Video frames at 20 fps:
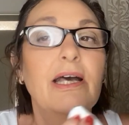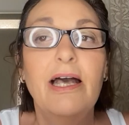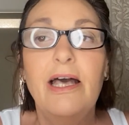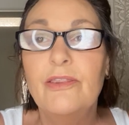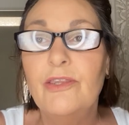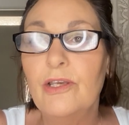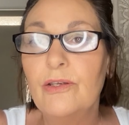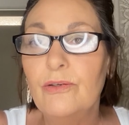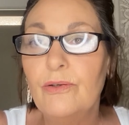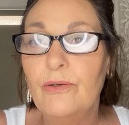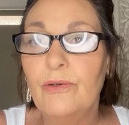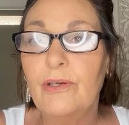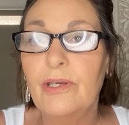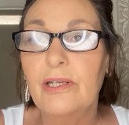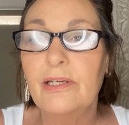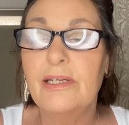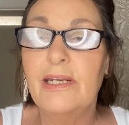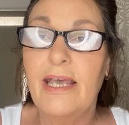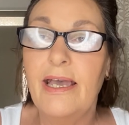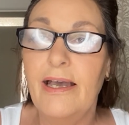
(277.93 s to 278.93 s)
and that you
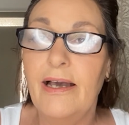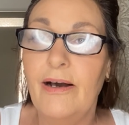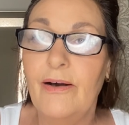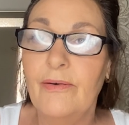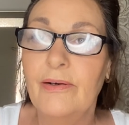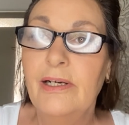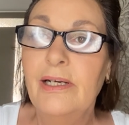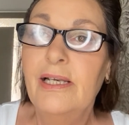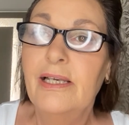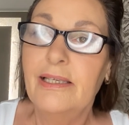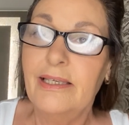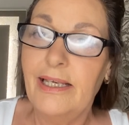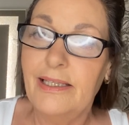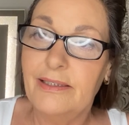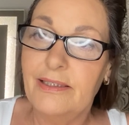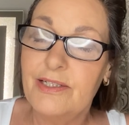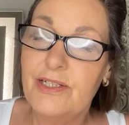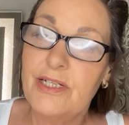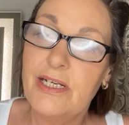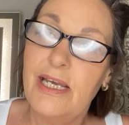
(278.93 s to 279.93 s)
can now get
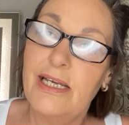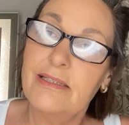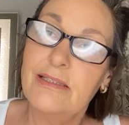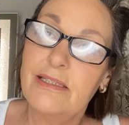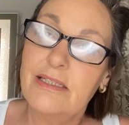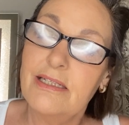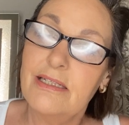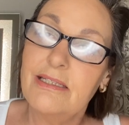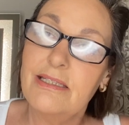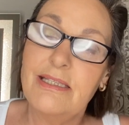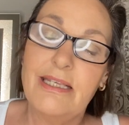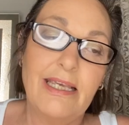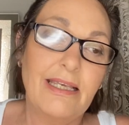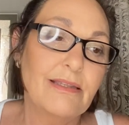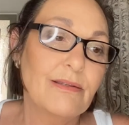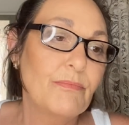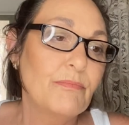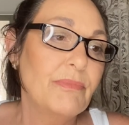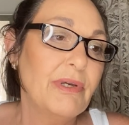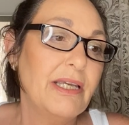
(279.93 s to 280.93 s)
the chance to see
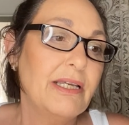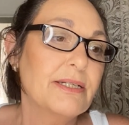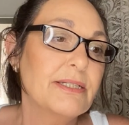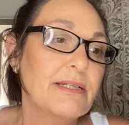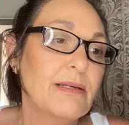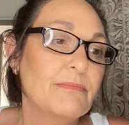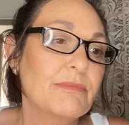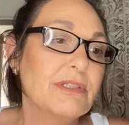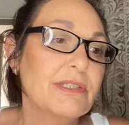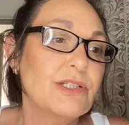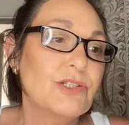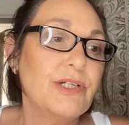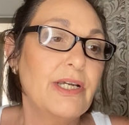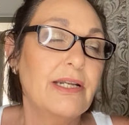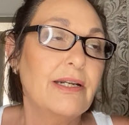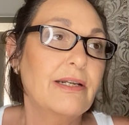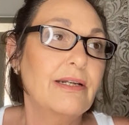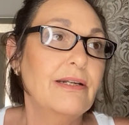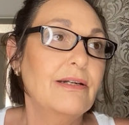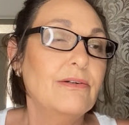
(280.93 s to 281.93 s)
them being
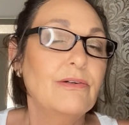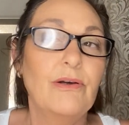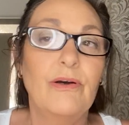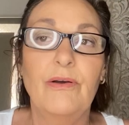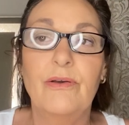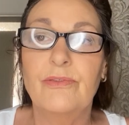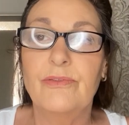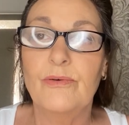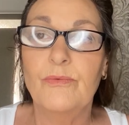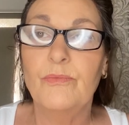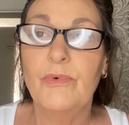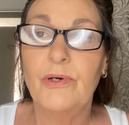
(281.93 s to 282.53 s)
demonstrated and know that,